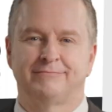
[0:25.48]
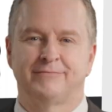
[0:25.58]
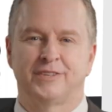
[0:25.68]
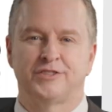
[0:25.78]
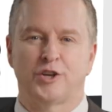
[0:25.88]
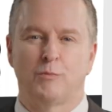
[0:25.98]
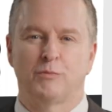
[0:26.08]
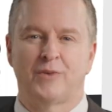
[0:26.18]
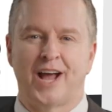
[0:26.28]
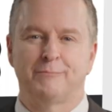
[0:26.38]
The
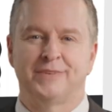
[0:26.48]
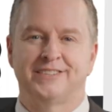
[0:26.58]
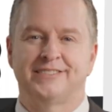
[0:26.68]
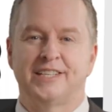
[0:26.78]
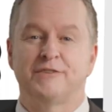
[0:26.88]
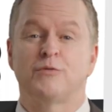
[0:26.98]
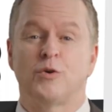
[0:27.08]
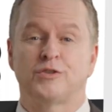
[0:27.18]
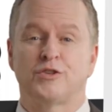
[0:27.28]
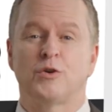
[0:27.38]
scope of IPC
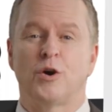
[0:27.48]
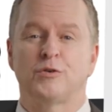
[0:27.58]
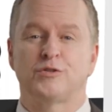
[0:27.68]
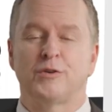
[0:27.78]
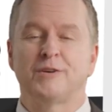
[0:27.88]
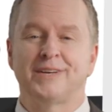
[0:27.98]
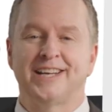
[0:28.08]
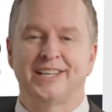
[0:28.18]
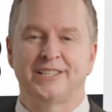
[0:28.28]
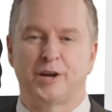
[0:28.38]

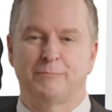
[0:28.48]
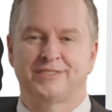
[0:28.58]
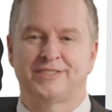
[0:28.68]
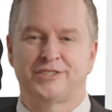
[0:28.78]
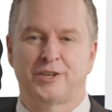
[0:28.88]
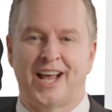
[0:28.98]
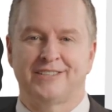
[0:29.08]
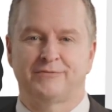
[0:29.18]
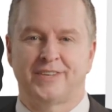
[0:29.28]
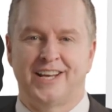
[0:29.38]
4203B encompasses
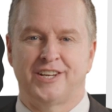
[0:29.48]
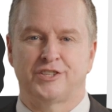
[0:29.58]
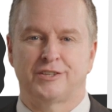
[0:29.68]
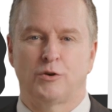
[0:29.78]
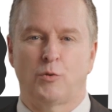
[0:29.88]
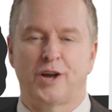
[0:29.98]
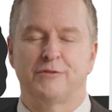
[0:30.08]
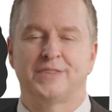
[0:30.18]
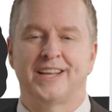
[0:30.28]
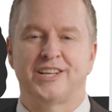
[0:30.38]
classification,
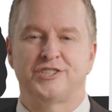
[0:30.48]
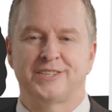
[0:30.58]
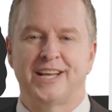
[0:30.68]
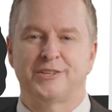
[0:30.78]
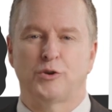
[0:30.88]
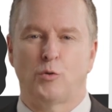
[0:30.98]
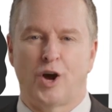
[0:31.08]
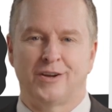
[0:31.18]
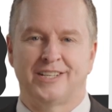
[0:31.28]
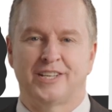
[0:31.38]
qualification, and
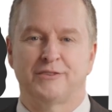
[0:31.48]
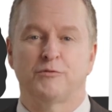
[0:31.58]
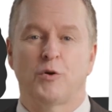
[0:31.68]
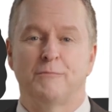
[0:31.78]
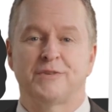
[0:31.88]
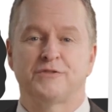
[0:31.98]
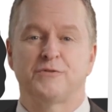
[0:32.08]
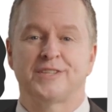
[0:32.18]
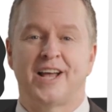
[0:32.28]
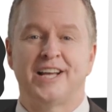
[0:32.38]
quality conformance
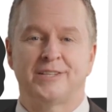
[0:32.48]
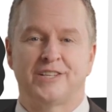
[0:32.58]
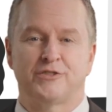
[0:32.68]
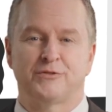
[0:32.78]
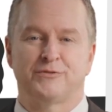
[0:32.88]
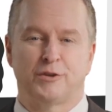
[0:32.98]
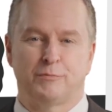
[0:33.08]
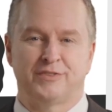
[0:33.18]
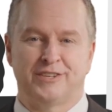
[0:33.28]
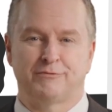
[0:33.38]
for dielectric
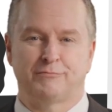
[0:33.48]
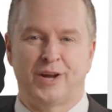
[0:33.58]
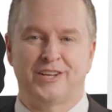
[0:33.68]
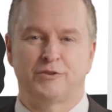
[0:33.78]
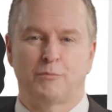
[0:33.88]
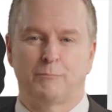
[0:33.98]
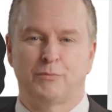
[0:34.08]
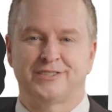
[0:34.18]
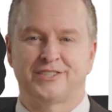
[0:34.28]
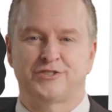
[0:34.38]
films in flexible
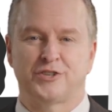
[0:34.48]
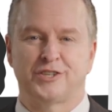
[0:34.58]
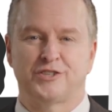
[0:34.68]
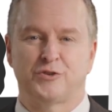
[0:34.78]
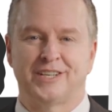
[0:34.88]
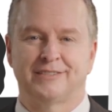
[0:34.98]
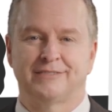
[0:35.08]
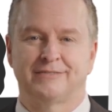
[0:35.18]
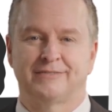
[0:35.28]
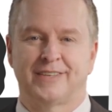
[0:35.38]
printed circuitry.
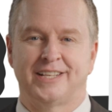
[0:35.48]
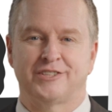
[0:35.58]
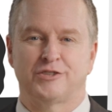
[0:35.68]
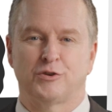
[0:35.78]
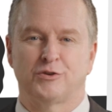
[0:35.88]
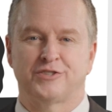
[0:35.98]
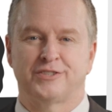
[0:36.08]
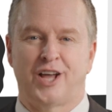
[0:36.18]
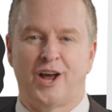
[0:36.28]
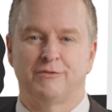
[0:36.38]
It
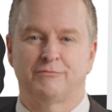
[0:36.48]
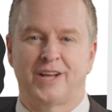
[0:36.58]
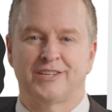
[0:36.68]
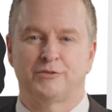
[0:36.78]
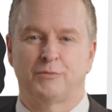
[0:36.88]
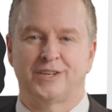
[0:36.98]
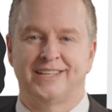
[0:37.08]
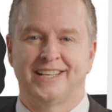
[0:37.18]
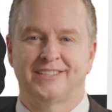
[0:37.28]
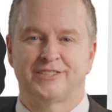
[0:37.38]
excludes
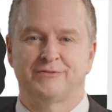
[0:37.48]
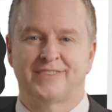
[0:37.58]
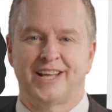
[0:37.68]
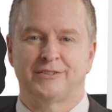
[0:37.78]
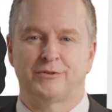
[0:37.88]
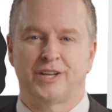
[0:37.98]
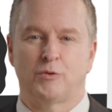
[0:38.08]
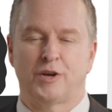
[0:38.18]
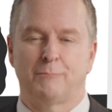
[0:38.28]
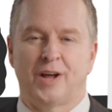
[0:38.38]
non-flexible adhesives and
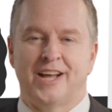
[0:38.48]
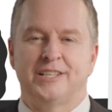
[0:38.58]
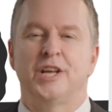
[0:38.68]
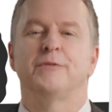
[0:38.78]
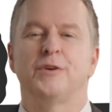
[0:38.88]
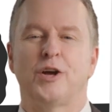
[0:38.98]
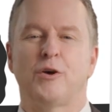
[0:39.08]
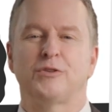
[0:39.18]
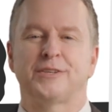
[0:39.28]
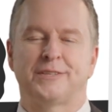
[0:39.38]
liquid-applied cover
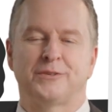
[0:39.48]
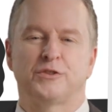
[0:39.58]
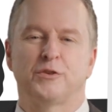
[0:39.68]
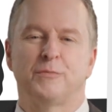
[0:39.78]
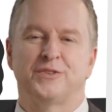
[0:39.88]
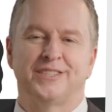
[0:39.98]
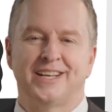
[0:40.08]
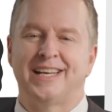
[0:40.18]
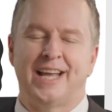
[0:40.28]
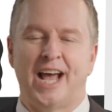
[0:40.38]
coat,
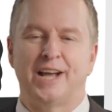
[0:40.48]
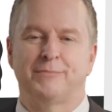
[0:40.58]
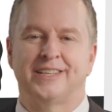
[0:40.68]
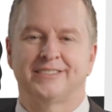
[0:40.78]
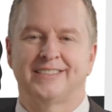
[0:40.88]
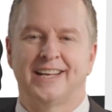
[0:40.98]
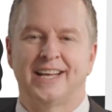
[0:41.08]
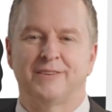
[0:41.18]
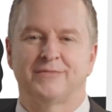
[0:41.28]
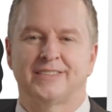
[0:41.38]
superseding
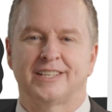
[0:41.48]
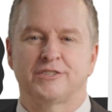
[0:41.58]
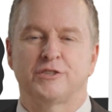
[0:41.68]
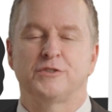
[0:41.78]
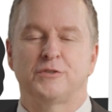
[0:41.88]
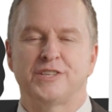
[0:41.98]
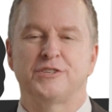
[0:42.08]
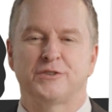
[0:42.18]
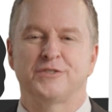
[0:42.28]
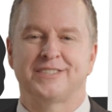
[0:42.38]
IPC FC
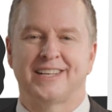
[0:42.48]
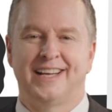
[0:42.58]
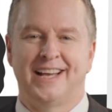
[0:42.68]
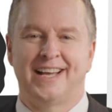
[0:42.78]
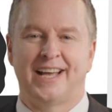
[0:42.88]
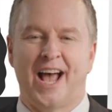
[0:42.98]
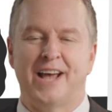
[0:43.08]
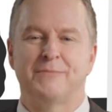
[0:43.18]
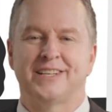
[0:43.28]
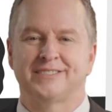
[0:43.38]
232C and
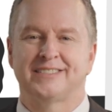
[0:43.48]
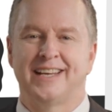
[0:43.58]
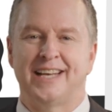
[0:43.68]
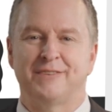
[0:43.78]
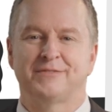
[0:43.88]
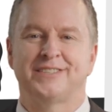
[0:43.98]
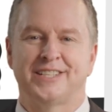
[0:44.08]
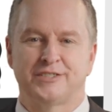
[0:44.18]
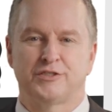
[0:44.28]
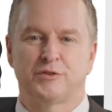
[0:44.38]
IPC
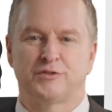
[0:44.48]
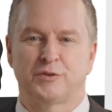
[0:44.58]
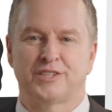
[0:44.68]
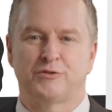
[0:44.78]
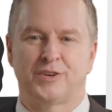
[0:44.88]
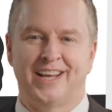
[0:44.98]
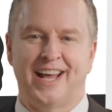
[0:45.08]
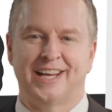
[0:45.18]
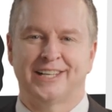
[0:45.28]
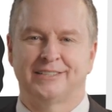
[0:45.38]
FC
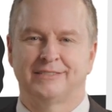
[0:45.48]
233A.